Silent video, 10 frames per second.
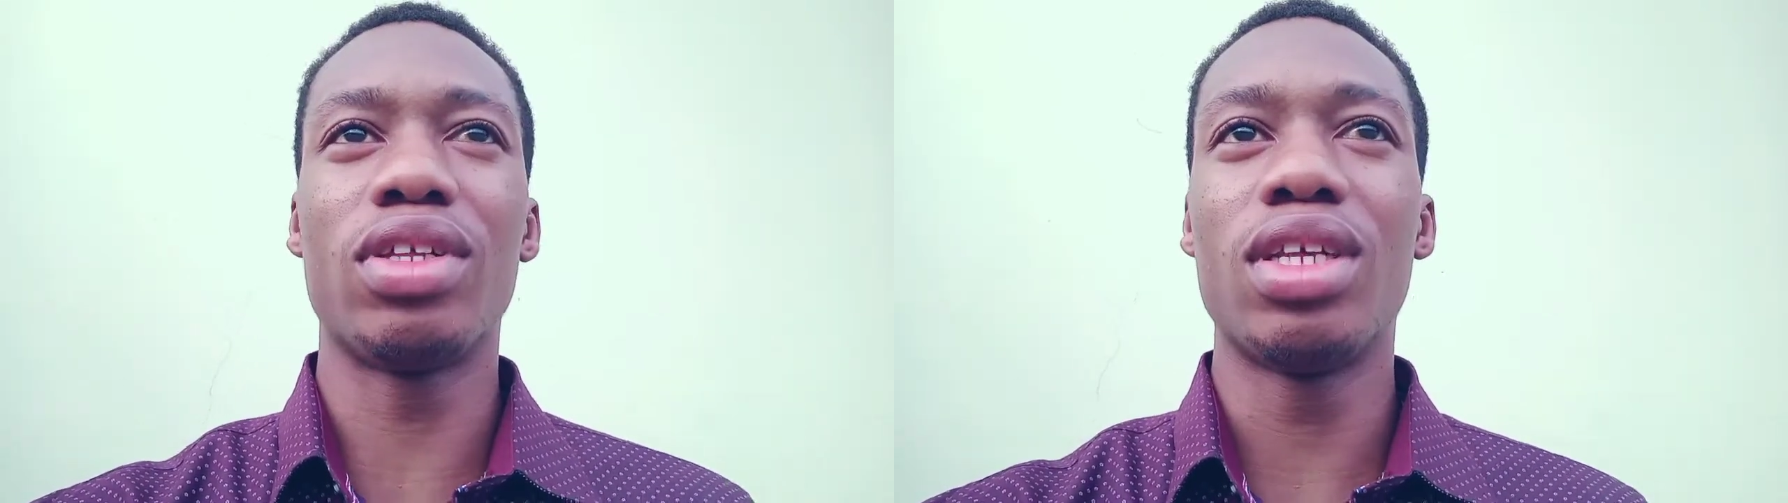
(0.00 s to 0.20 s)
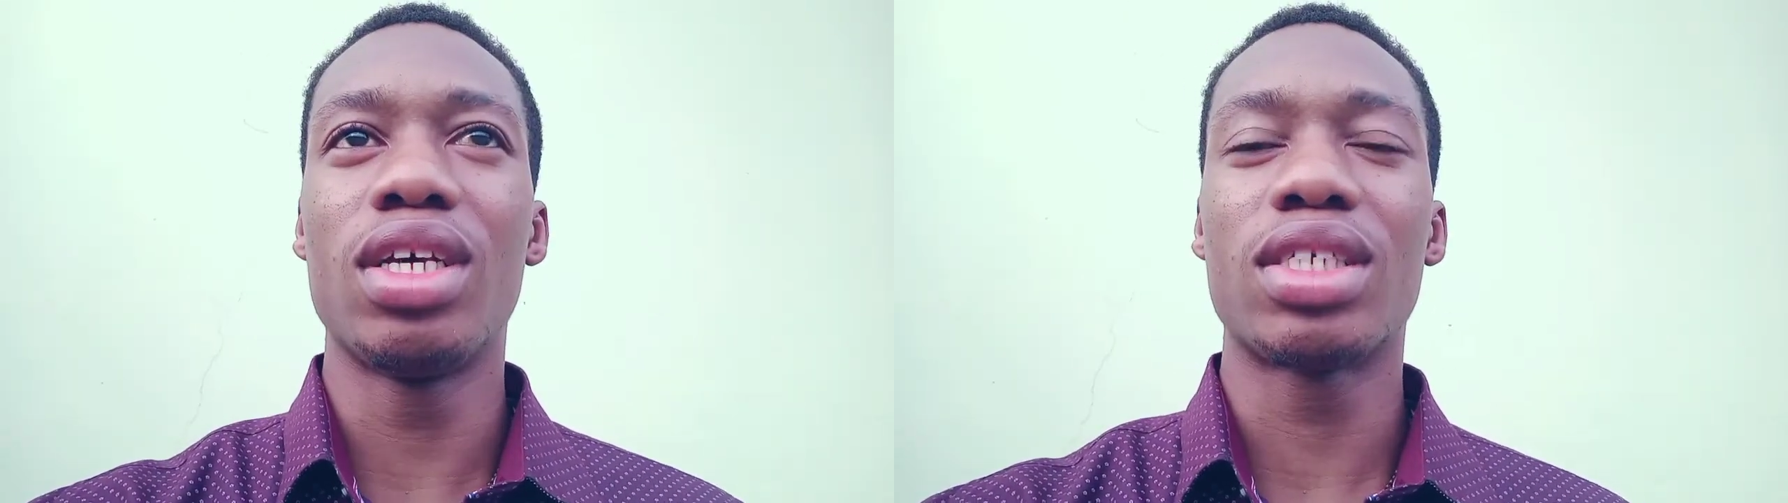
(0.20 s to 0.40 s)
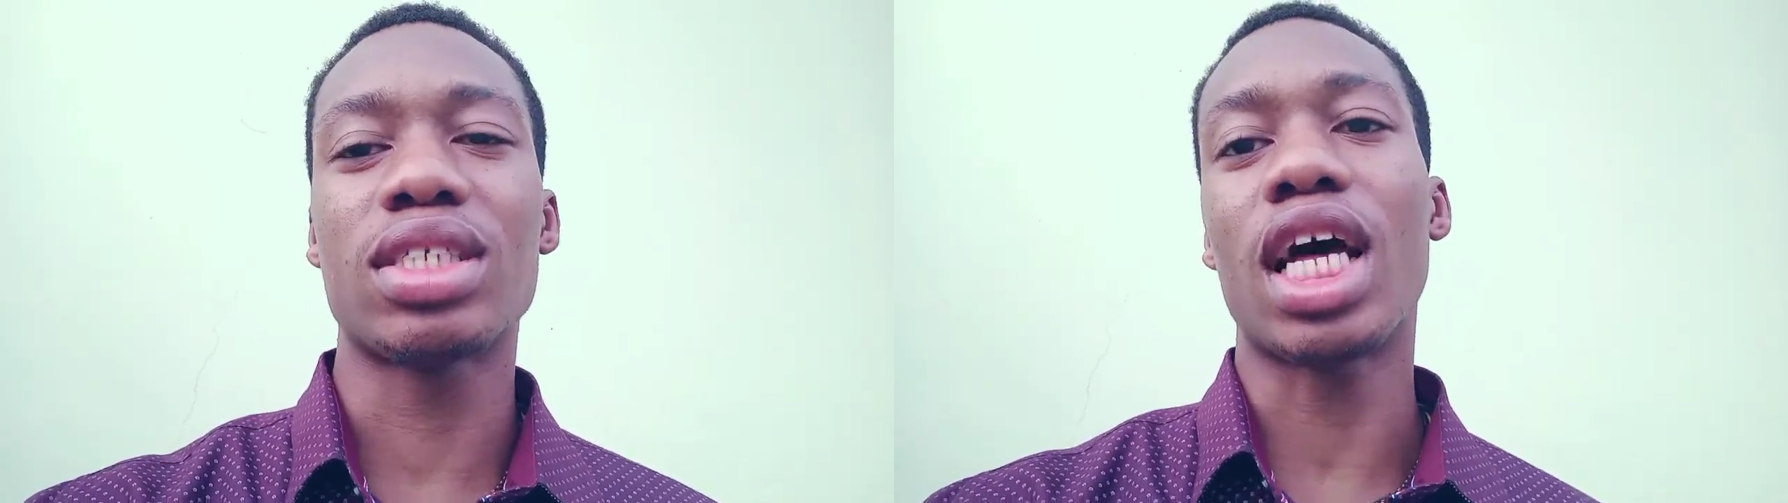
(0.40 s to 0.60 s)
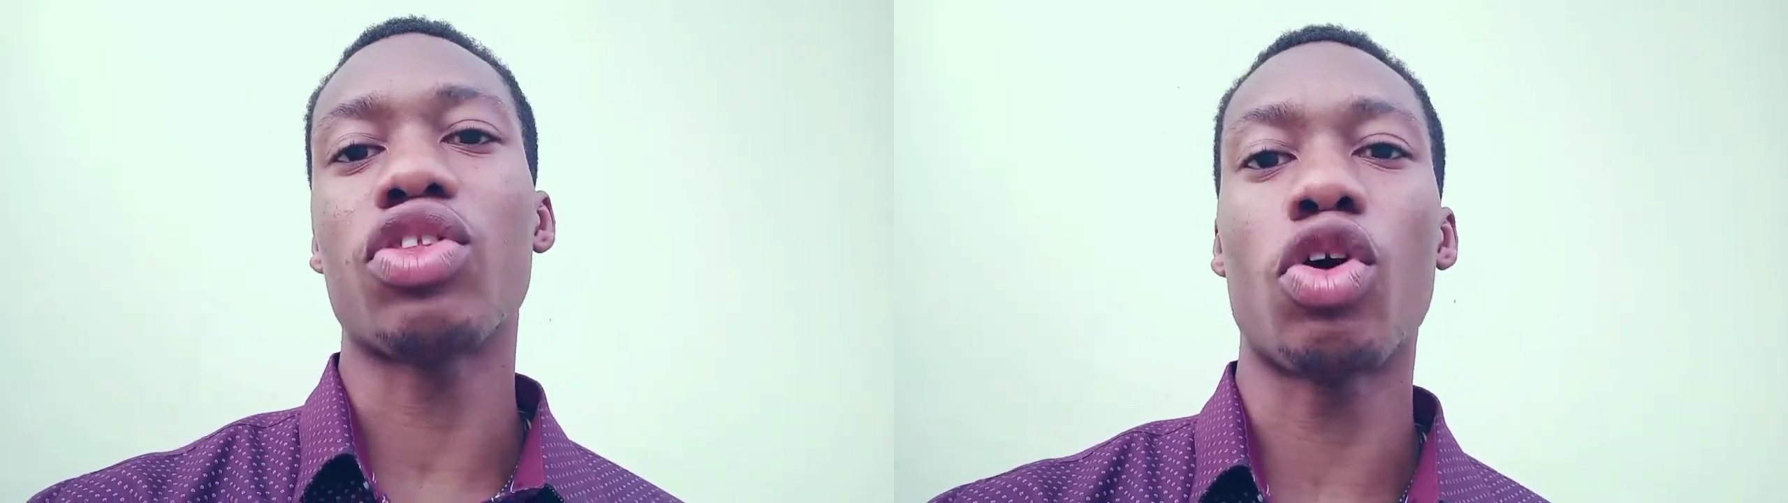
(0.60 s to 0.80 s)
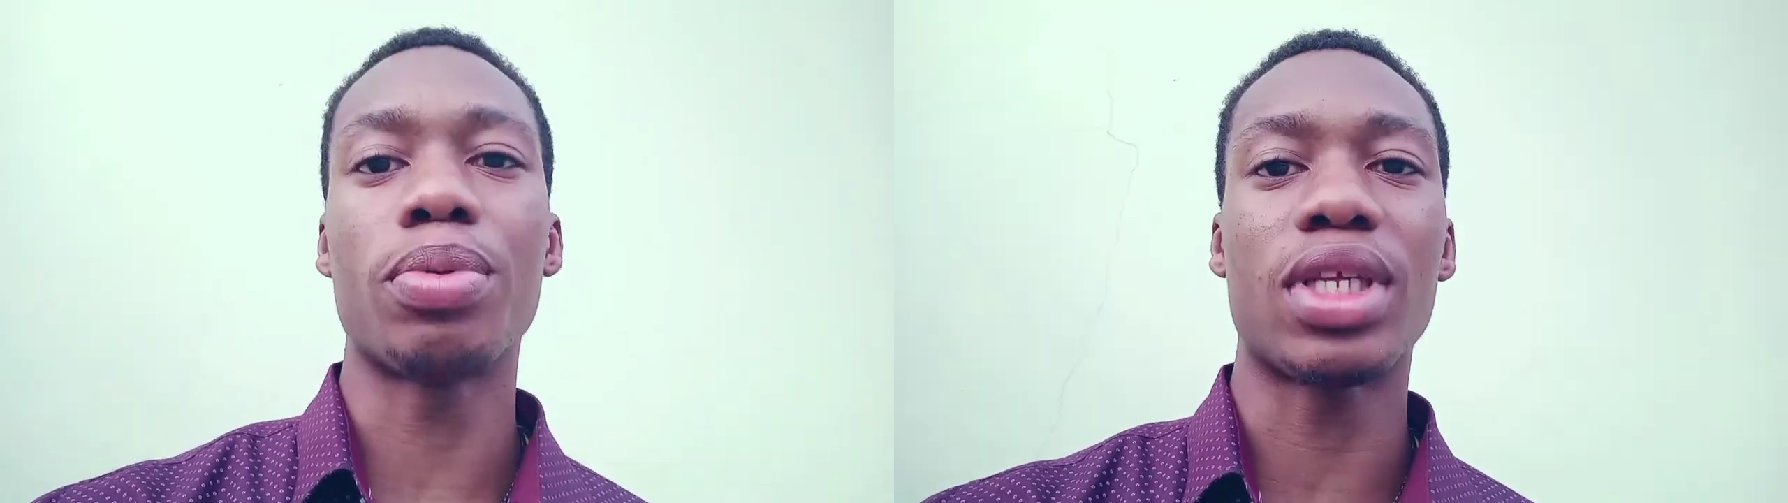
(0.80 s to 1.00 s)

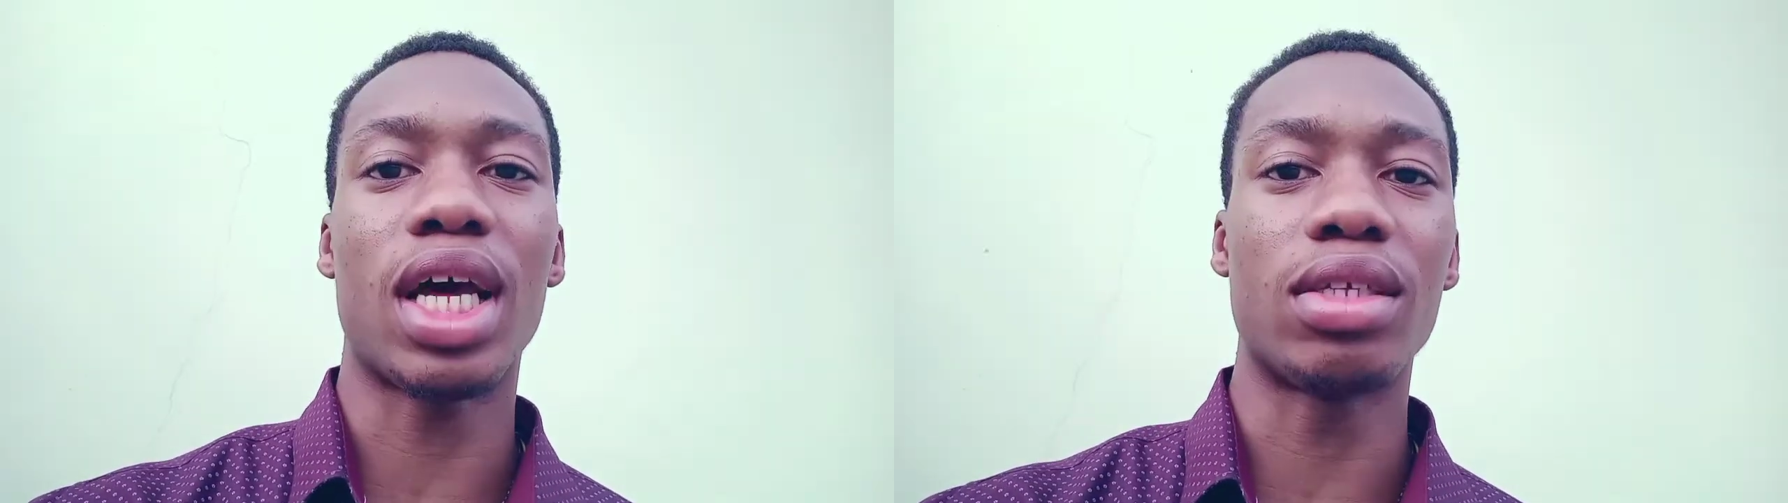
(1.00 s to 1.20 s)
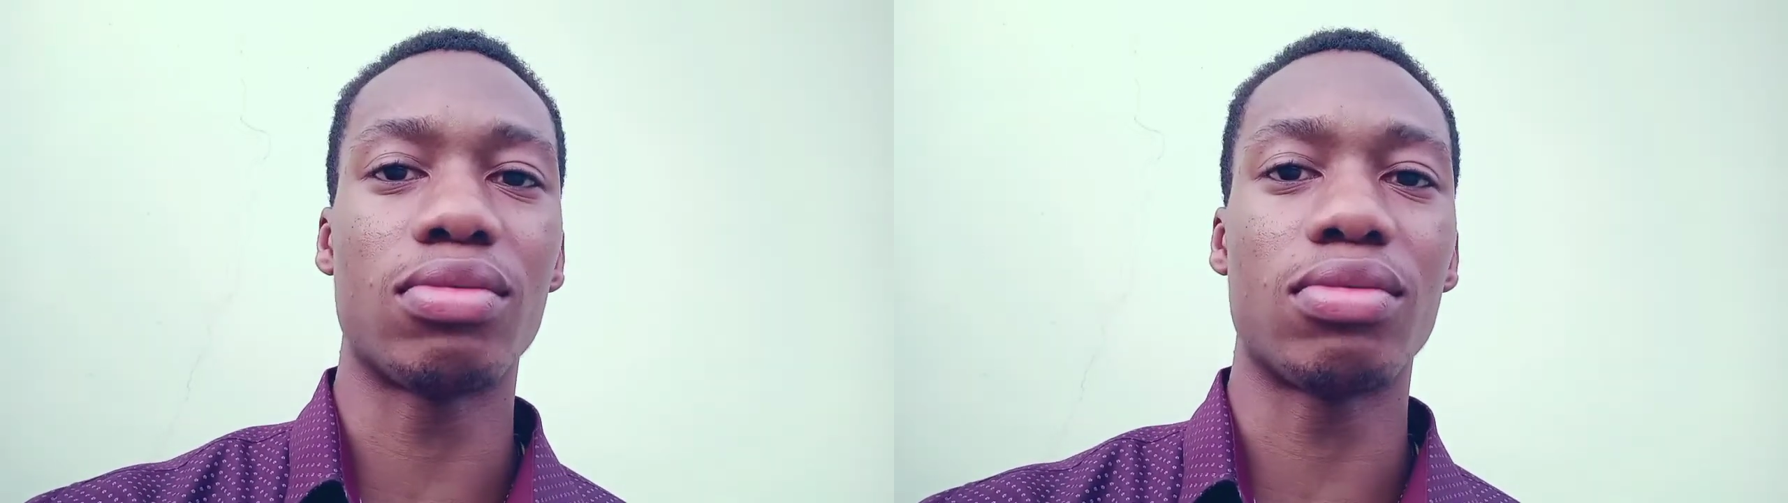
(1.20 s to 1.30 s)
startups and